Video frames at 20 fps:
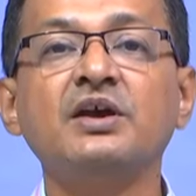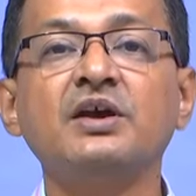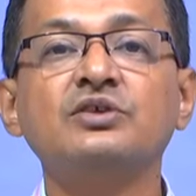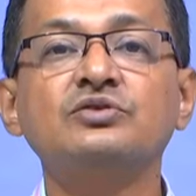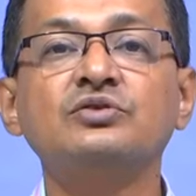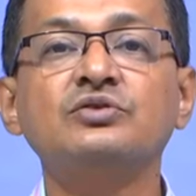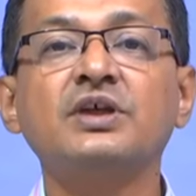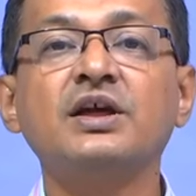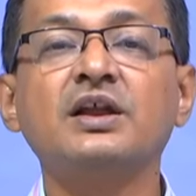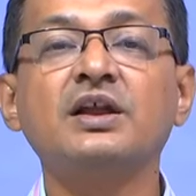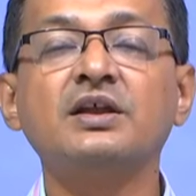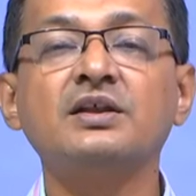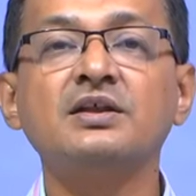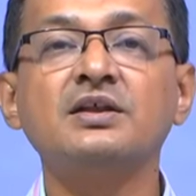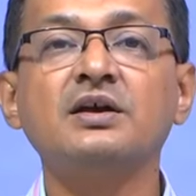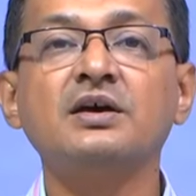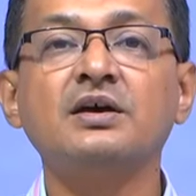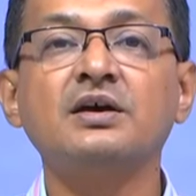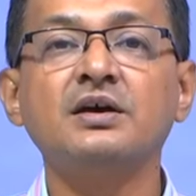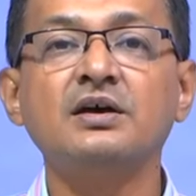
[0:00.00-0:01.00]
So, there
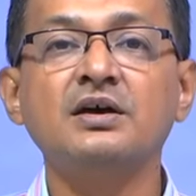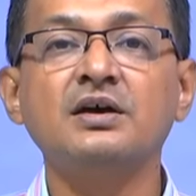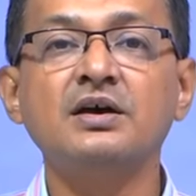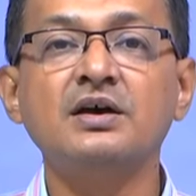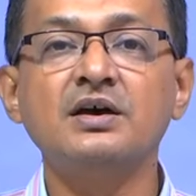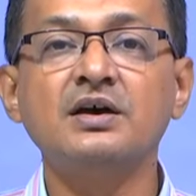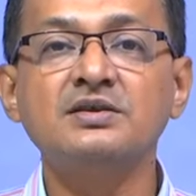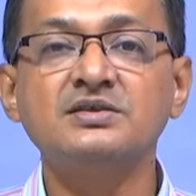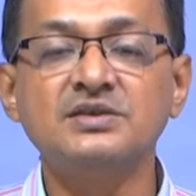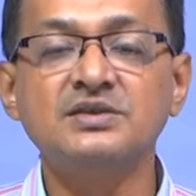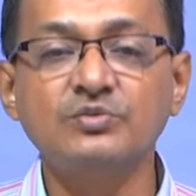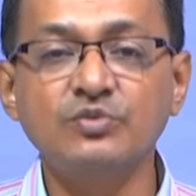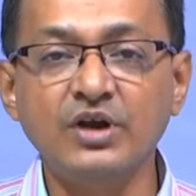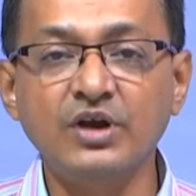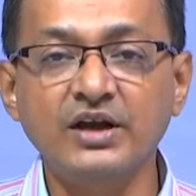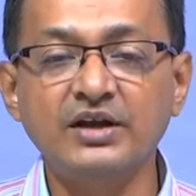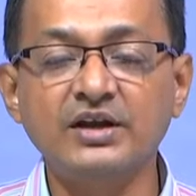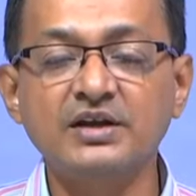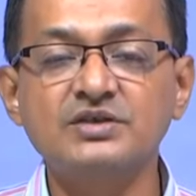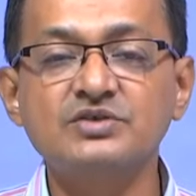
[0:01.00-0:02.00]
are
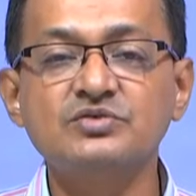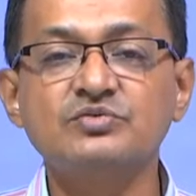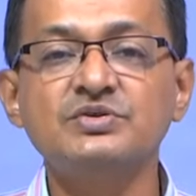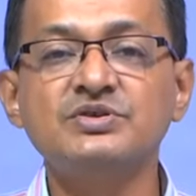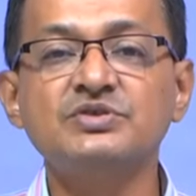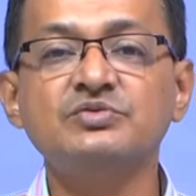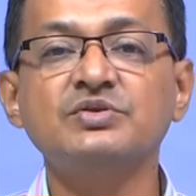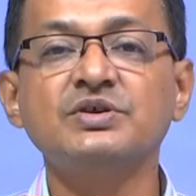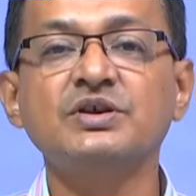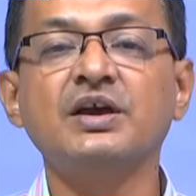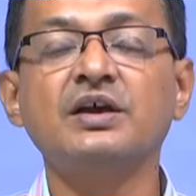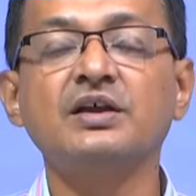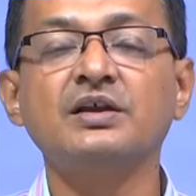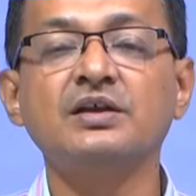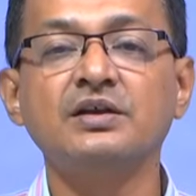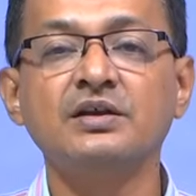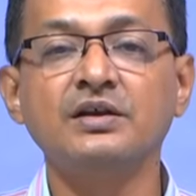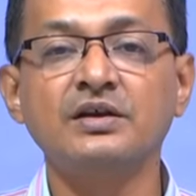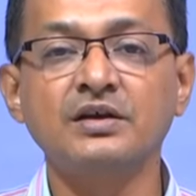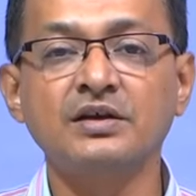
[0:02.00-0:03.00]
simulators which we
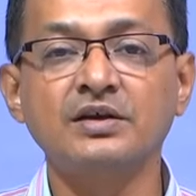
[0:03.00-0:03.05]
can